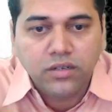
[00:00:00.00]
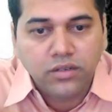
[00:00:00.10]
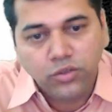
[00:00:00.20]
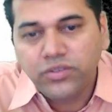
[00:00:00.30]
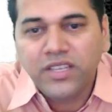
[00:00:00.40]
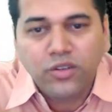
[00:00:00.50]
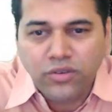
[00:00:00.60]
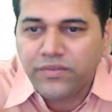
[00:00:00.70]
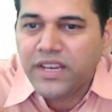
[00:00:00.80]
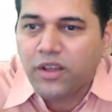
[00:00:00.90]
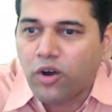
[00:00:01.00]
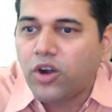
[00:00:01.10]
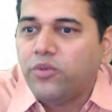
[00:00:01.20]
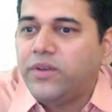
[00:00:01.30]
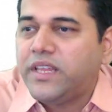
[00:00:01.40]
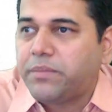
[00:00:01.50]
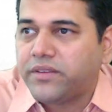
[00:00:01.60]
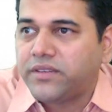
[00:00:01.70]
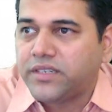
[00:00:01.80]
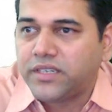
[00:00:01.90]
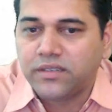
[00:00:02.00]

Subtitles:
you see, no, very odd way they presented.